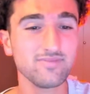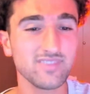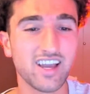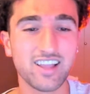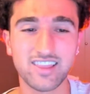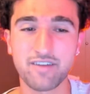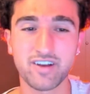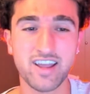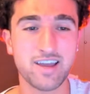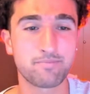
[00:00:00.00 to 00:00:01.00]

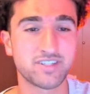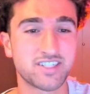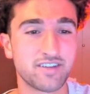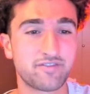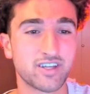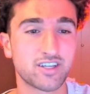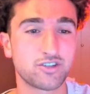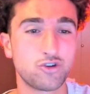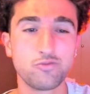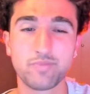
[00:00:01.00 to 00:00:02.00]
11 a.m. Pacific,
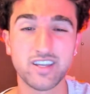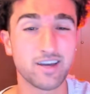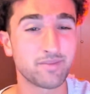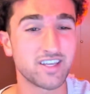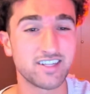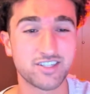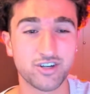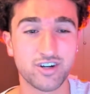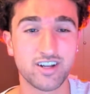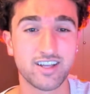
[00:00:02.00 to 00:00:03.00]
2 p.m.
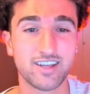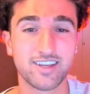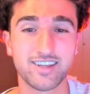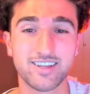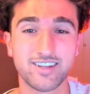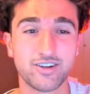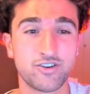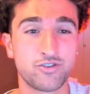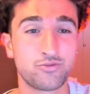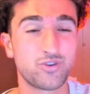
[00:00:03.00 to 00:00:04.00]
Eastern,
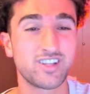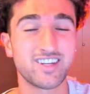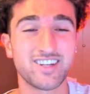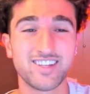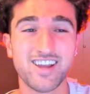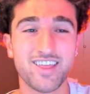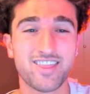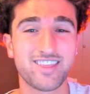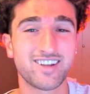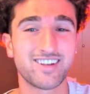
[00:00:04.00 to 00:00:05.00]
really
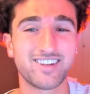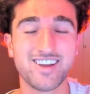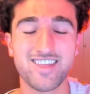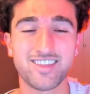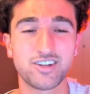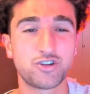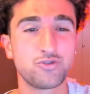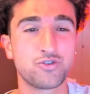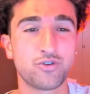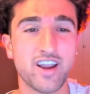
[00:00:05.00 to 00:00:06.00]
nothing
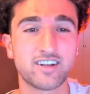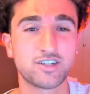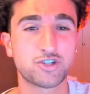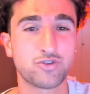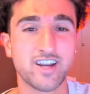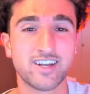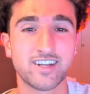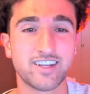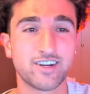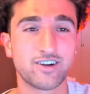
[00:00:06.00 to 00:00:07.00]
too great to trade in
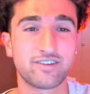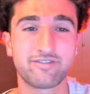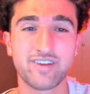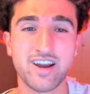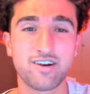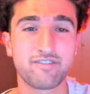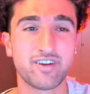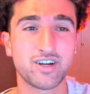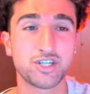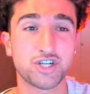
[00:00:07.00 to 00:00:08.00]
here.
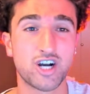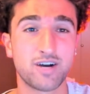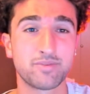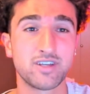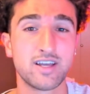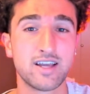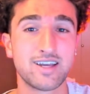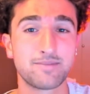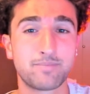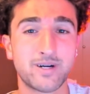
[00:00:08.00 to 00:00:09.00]
Very choppy.
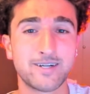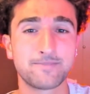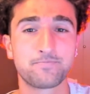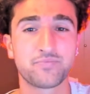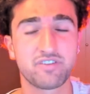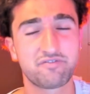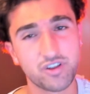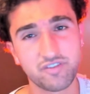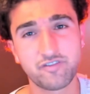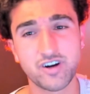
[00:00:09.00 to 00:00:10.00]
But for
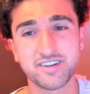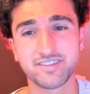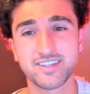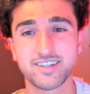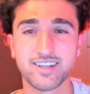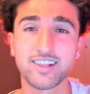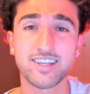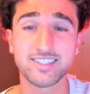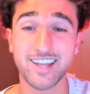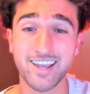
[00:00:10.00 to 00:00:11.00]
the fun of it,
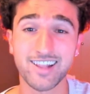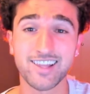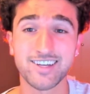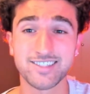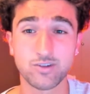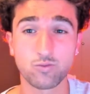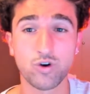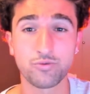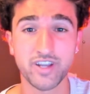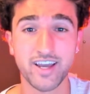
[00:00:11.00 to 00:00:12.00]
let's analyze
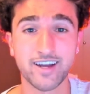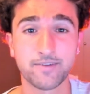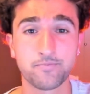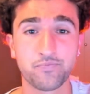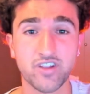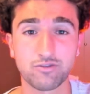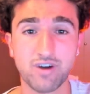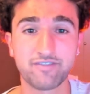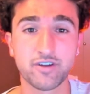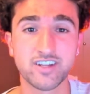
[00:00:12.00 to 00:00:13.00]
what we had. So
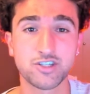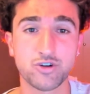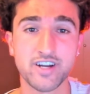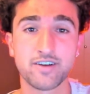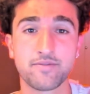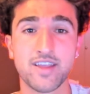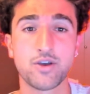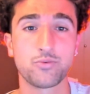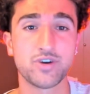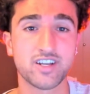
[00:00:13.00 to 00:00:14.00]
after this trade,
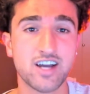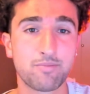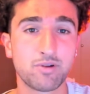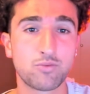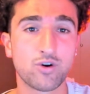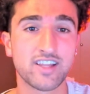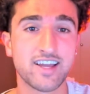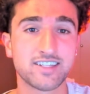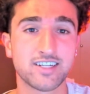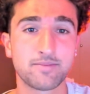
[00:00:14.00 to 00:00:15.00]
we had a couple more
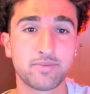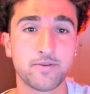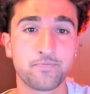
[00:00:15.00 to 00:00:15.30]
legs up,